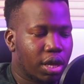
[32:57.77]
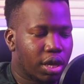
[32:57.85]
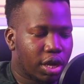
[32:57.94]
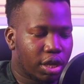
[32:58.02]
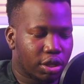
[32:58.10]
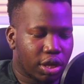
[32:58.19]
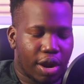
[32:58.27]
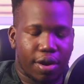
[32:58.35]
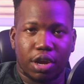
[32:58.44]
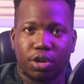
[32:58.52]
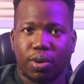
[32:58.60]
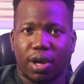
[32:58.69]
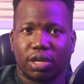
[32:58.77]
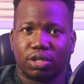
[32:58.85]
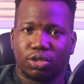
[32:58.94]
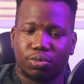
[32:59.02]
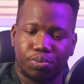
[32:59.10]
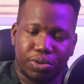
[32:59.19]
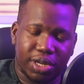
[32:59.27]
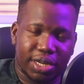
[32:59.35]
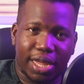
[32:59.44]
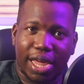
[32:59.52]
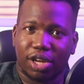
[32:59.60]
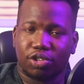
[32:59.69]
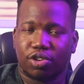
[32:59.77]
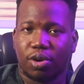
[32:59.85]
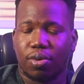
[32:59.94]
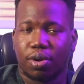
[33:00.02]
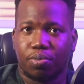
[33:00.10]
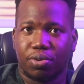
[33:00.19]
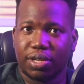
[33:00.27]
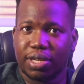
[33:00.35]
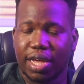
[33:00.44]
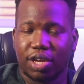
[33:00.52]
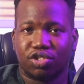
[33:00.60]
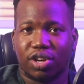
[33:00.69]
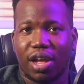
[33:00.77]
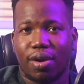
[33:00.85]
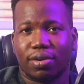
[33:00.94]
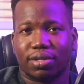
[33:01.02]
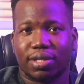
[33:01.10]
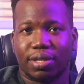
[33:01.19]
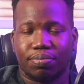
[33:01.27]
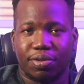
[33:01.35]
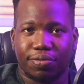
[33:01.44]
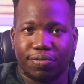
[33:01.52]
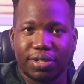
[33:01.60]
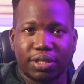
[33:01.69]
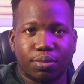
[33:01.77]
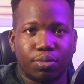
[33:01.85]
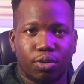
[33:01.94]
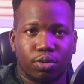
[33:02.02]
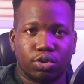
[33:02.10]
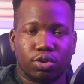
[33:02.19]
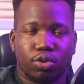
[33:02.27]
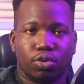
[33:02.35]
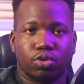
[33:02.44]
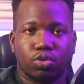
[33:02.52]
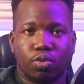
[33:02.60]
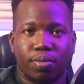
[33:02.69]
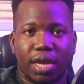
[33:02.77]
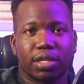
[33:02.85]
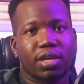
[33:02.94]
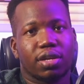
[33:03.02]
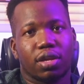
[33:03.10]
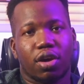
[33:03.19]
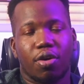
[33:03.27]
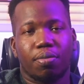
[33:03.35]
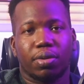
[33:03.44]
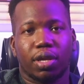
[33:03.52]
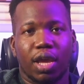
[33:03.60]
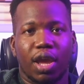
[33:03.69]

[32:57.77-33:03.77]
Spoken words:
In the career you are, put in the extra work, put in the extra hours, be visible to those who matter in the company,